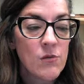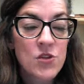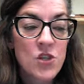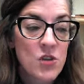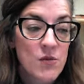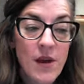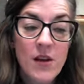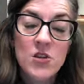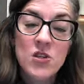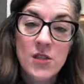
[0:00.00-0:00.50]

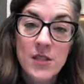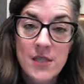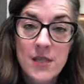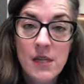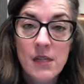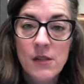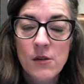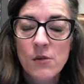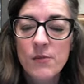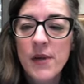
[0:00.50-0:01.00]
which you actually
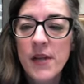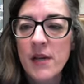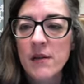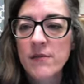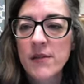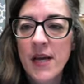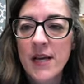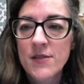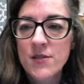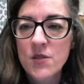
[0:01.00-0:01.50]
did a little bit
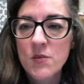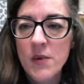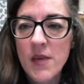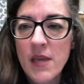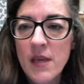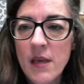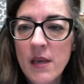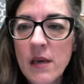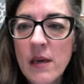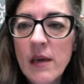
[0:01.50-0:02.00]
of last
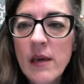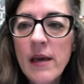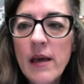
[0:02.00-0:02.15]
week.